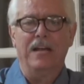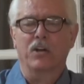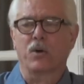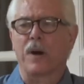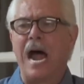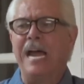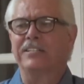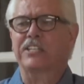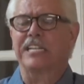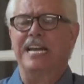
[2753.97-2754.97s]

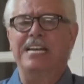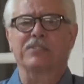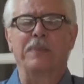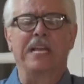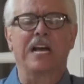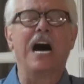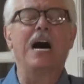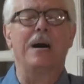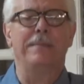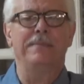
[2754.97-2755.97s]
Christ has
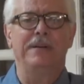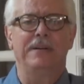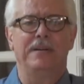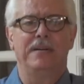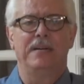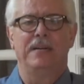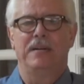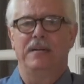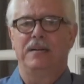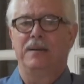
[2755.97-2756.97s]
become
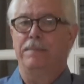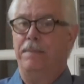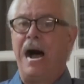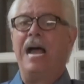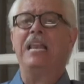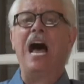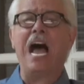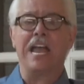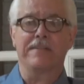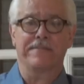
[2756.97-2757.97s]
my
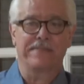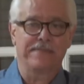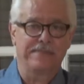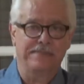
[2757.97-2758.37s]
life.